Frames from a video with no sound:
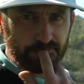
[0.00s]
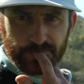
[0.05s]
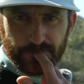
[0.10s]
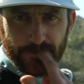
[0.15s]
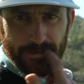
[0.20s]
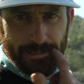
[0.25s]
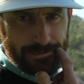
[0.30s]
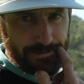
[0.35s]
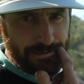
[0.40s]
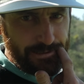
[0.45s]

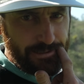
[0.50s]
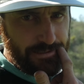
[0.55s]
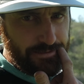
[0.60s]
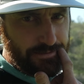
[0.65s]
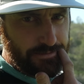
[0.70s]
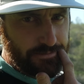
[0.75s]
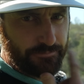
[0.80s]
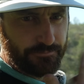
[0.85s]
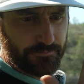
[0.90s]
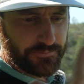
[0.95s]
less of
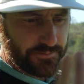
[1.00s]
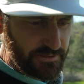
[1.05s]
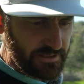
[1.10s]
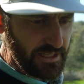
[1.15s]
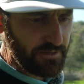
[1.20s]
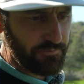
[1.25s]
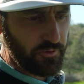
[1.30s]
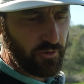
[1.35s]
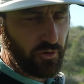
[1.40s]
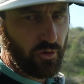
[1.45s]
this. It's
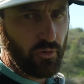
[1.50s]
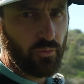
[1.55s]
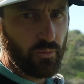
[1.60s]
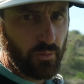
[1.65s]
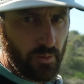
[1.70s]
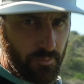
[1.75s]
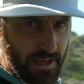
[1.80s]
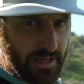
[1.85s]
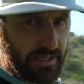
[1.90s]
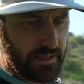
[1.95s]
difficult.
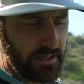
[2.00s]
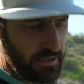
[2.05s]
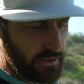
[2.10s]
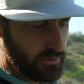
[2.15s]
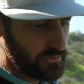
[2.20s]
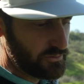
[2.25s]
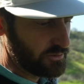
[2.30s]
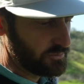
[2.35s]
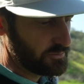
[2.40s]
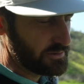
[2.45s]
We're making a
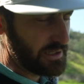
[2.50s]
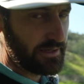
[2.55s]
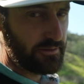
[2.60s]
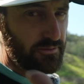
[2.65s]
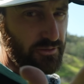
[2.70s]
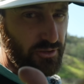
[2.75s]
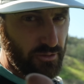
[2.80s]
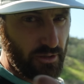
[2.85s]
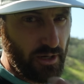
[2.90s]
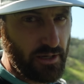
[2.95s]
YouTube channel.
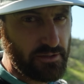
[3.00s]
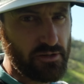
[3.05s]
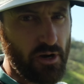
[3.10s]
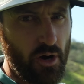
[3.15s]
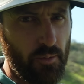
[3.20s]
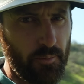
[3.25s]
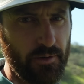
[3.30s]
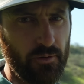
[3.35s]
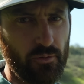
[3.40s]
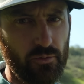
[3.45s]
You guys
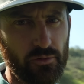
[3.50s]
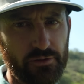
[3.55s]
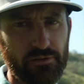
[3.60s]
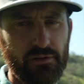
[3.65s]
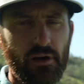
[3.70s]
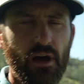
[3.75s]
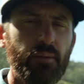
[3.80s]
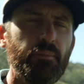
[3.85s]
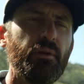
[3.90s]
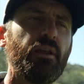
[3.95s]
comment all the
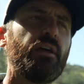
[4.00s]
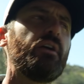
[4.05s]
time. You're